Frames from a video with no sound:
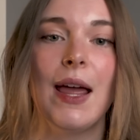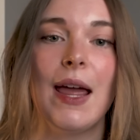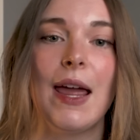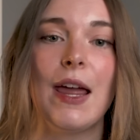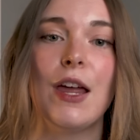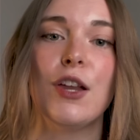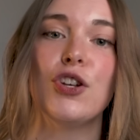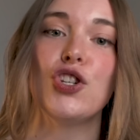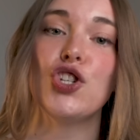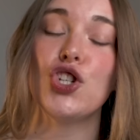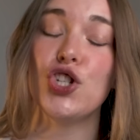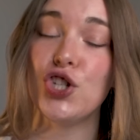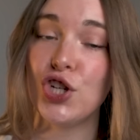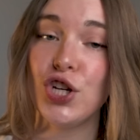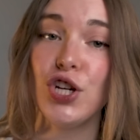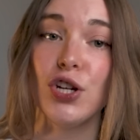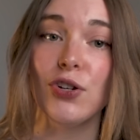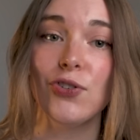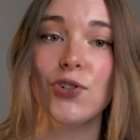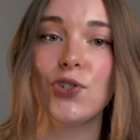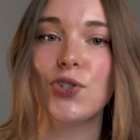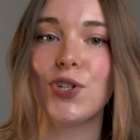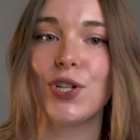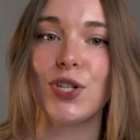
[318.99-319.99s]
and
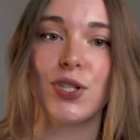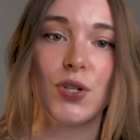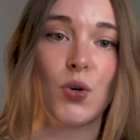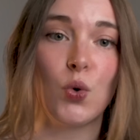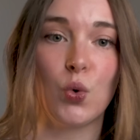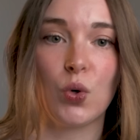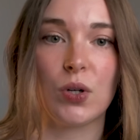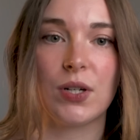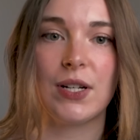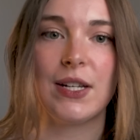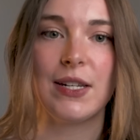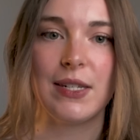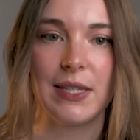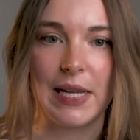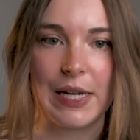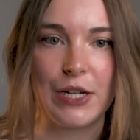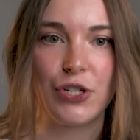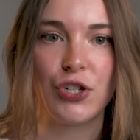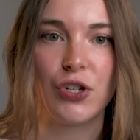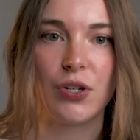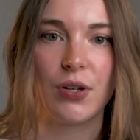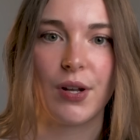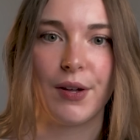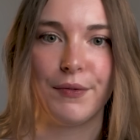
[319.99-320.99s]
sheer
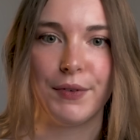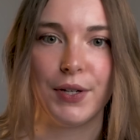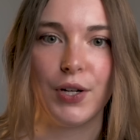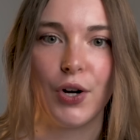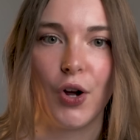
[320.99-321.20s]
disorganization of it